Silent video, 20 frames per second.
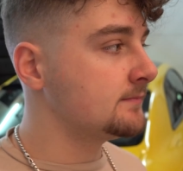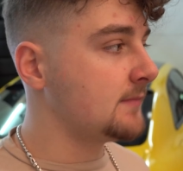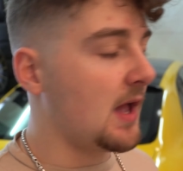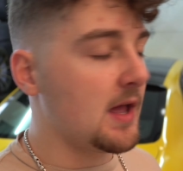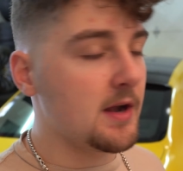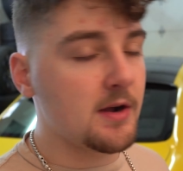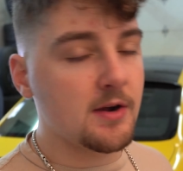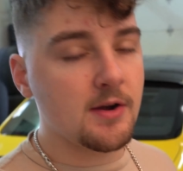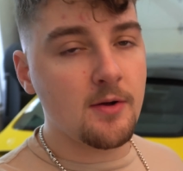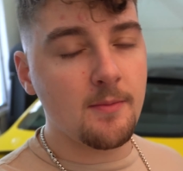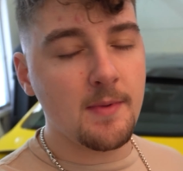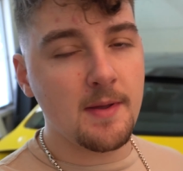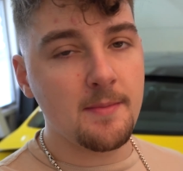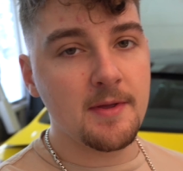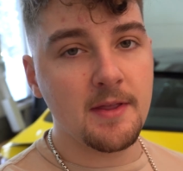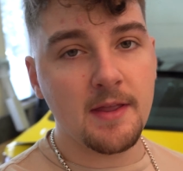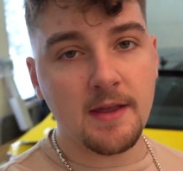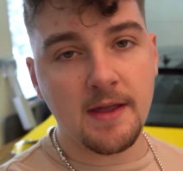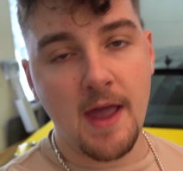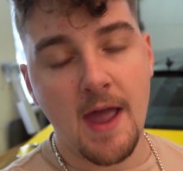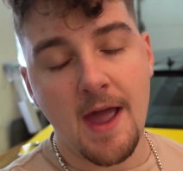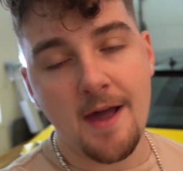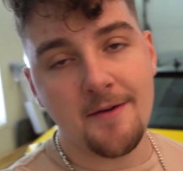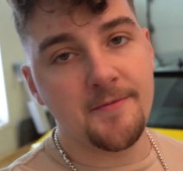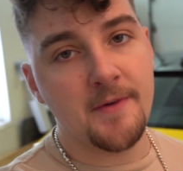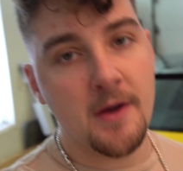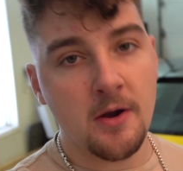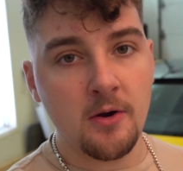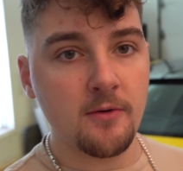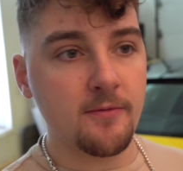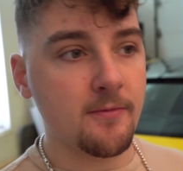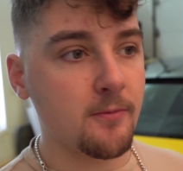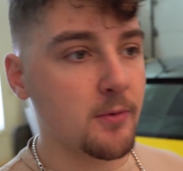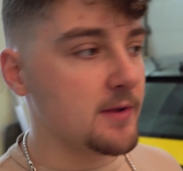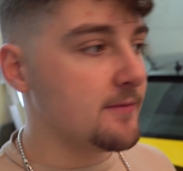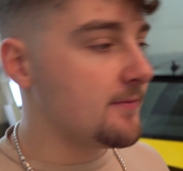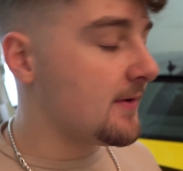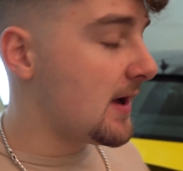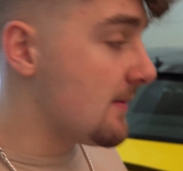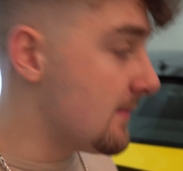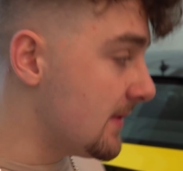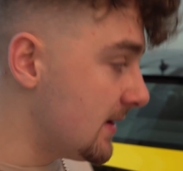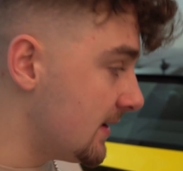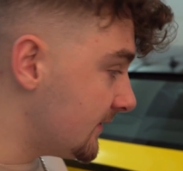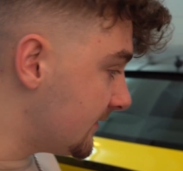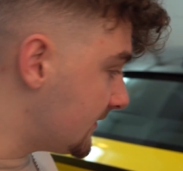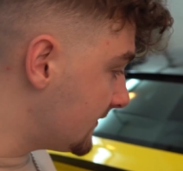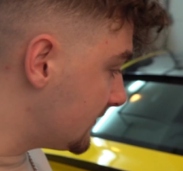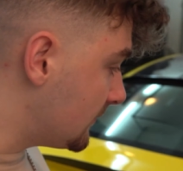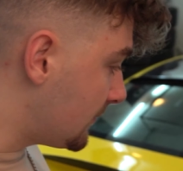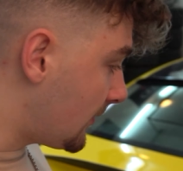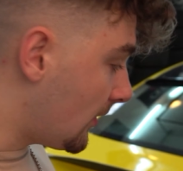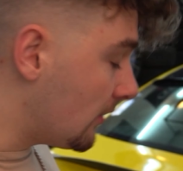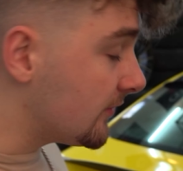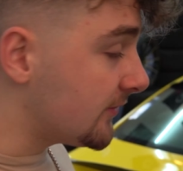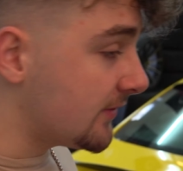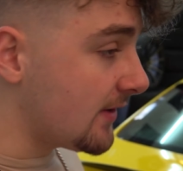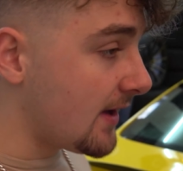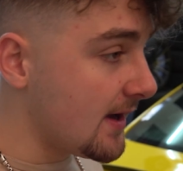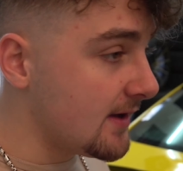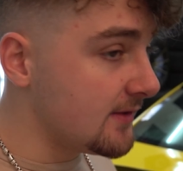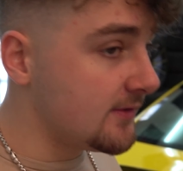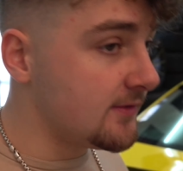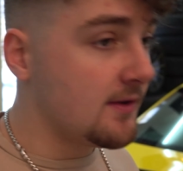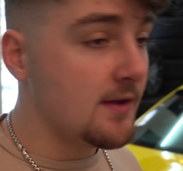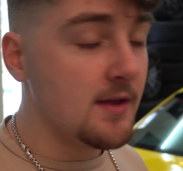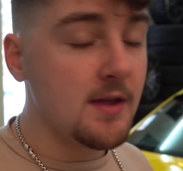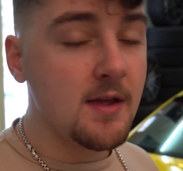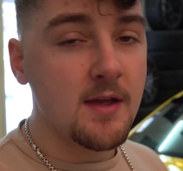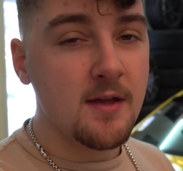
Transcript: I don't know, maybe like a half hour, 45 minutes to do both sides.